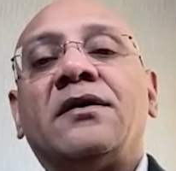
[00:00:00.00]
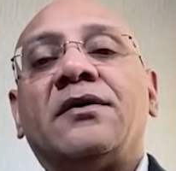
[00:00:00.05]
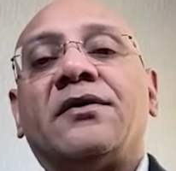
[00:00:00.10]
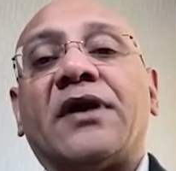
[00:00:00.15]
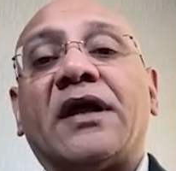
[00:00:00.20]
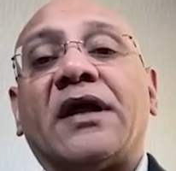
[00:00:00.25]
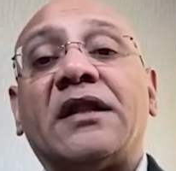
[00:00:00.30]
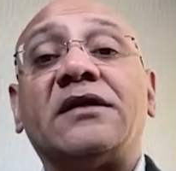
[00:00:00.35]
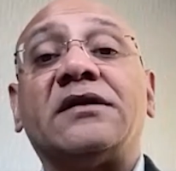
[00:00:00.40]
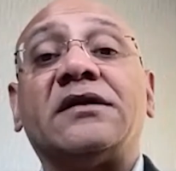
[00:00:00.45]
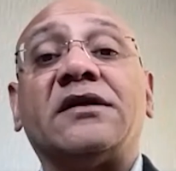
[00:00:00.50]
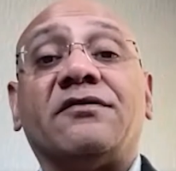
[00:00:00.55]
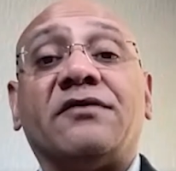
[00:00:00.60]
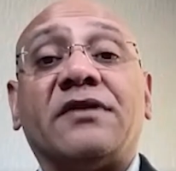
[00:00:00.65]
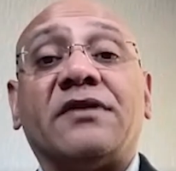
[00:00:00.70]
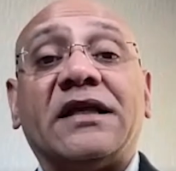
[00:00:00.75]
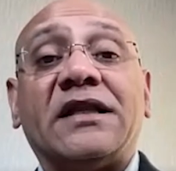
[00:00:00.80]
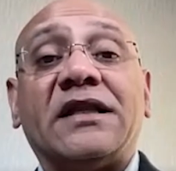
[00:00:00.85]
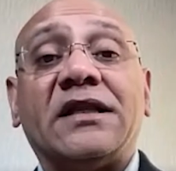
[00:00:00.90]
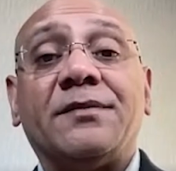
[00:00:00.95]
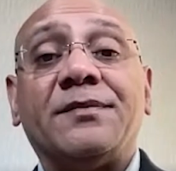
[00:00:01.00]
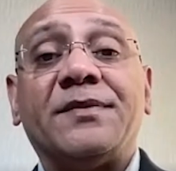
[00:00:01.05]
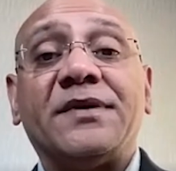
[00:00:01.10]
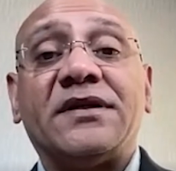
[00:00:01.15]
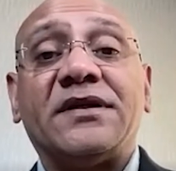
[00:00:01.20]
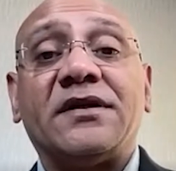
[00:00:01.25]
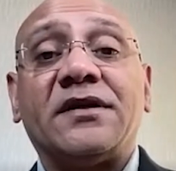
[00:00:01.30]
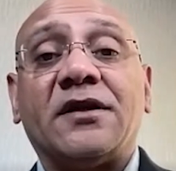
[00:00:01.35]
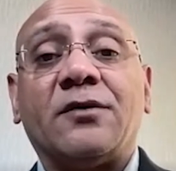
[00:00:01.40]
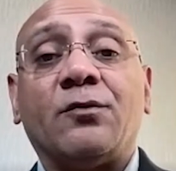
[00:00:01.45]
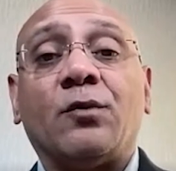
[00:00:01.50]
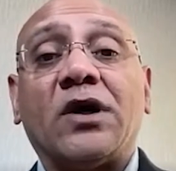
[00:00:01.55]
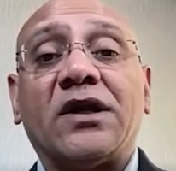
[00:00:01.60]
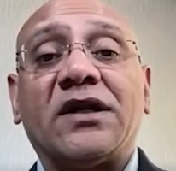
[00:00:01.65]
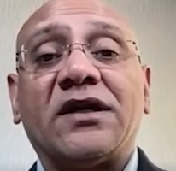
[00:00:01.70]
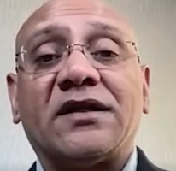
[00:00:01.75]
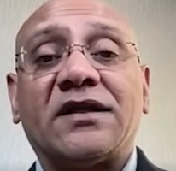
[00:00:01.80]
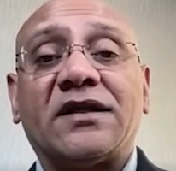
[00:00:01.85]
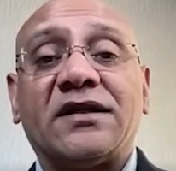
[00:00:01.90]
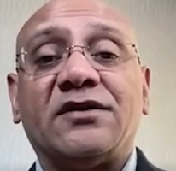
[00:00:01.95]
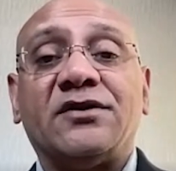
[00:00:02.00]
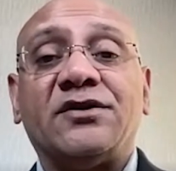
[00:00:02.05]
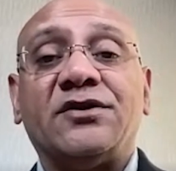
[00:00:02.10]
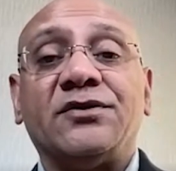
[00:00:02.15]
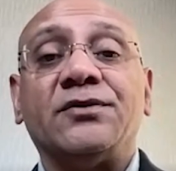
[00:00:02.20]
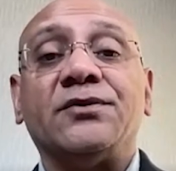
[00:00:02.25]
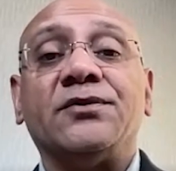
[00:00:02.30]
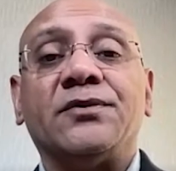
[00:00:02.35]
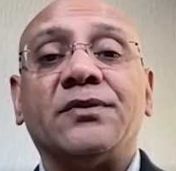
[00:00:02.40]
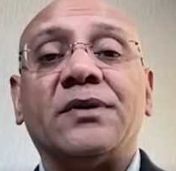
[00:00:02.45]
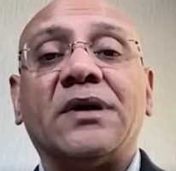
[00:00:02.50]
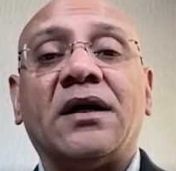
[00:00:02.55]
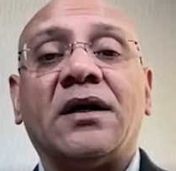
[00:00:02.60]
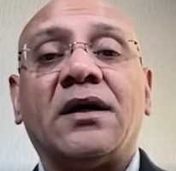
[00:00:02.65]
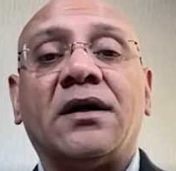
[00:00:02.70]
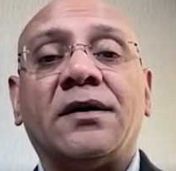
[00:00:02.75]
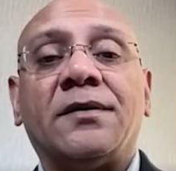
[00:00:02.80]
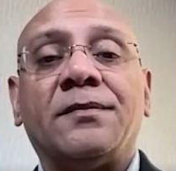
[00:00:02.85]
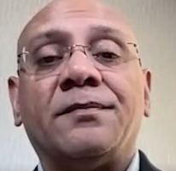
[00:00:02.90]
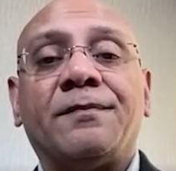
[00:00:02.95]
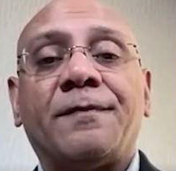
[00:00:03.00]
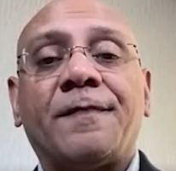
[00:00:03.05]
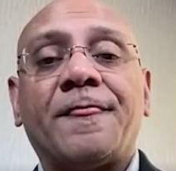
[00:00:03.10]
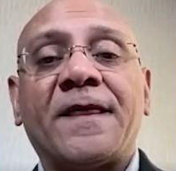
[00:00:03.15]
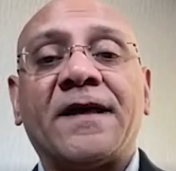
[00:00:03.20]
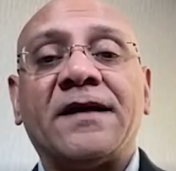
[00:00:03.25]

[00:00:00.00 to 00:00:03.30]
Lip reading: relatively limited in what it can do.